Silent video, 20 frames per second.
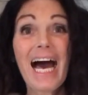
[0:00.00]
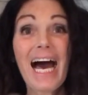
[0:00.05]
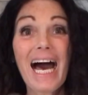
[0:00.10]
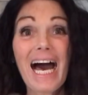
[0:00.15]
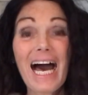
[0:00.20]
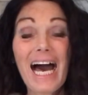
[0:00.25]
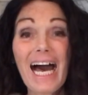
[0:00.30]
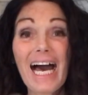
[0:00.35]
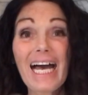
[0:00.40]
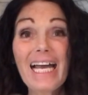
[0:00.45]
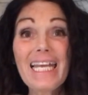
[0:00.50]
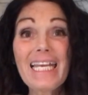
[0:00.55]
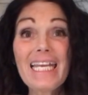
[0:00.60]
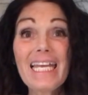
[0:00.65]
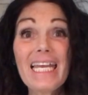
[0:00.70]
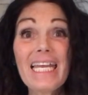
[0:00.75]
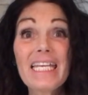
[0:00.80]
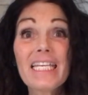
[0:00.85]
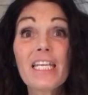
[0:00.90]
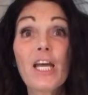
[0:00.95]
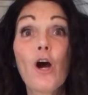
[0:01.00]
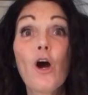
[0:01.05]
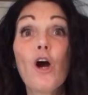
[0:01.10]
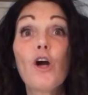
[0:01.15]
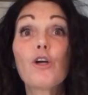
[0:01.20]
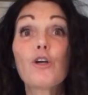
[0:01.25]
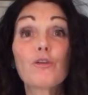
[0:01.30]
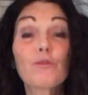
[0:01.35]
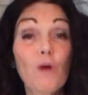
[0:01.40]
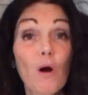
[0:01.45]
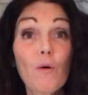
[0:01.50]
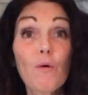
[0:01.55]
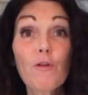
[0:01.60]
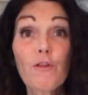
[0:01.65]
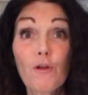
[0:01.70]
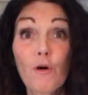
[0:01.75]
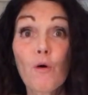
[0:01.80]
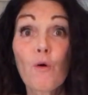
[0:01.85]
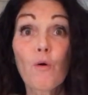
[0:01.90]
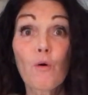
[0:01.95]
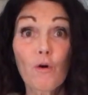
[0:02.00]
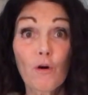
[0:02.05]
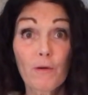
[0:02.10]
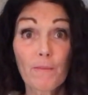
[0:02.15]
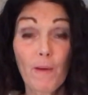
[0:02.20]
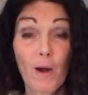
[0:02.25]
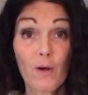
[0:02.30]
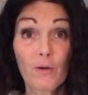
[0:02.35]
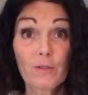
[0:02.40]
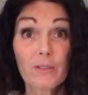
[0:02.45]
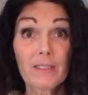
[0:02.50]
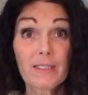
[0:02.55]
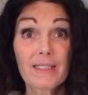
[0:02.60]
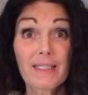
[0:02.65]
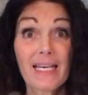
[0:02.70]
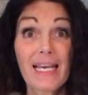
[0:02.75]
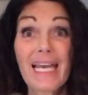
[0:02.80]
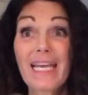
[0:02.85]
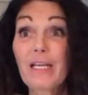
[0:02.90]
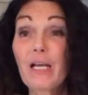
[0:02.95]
high in growth hormones,